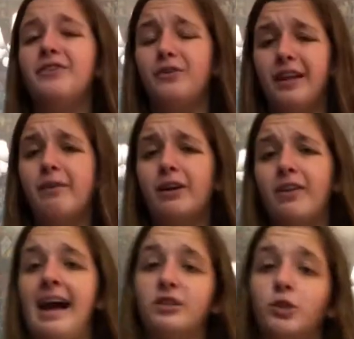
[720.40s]
and if you really want to
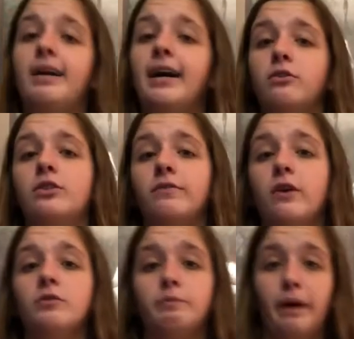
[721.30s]
go the extra mile this
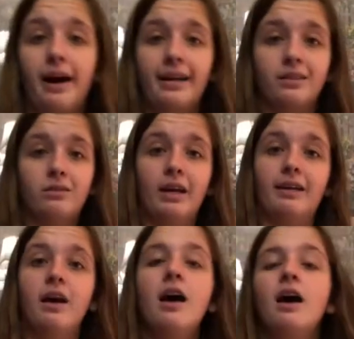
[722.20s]
involves buying
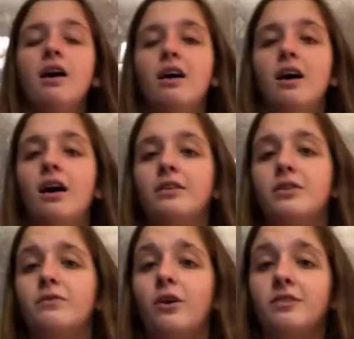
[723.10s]
like uh,
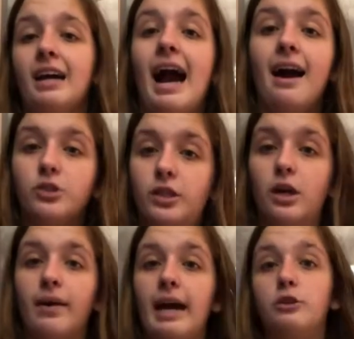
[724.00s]
this involves like actually
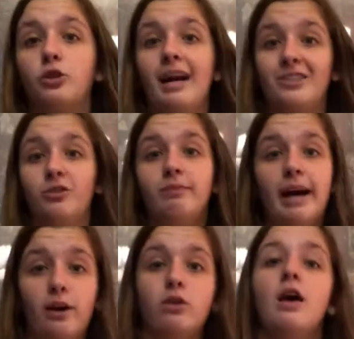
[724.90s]
going extra extra
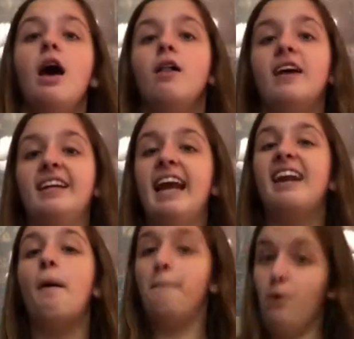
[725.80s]
mile like
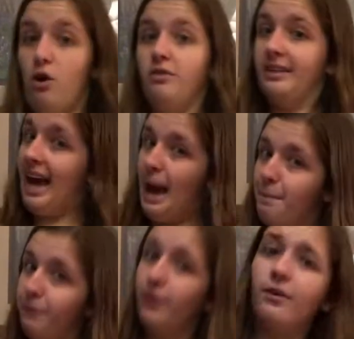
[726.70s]
getting a bald
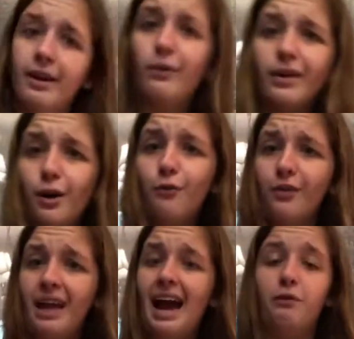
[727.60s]
cap if you really want to go
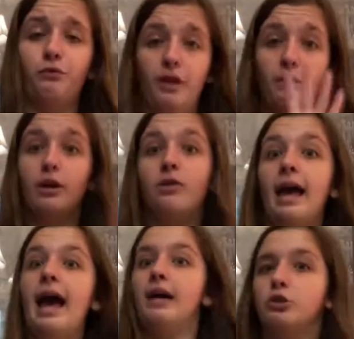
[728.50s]
for that and really want to go
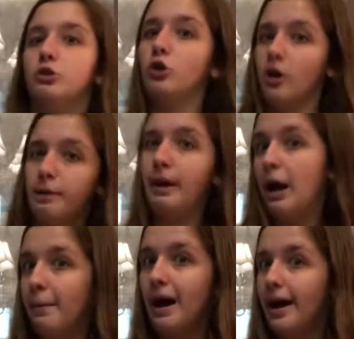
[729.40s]
the extra Charlie
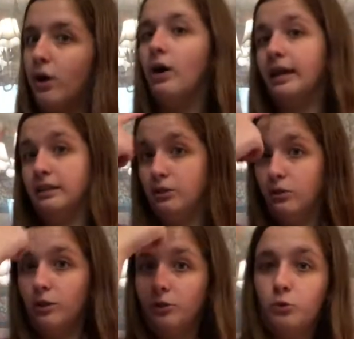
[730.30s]
Brown mile and do
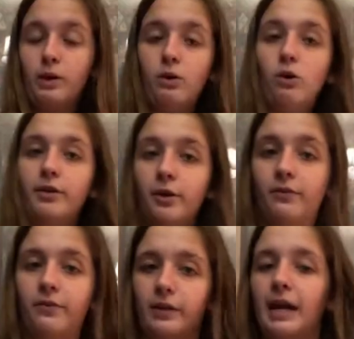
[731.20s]
the little squiggle on your
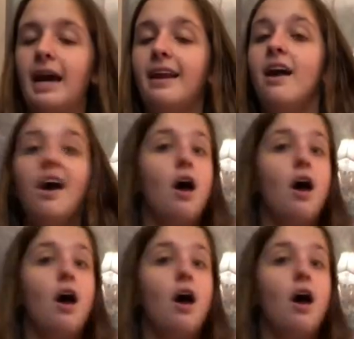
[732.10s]
head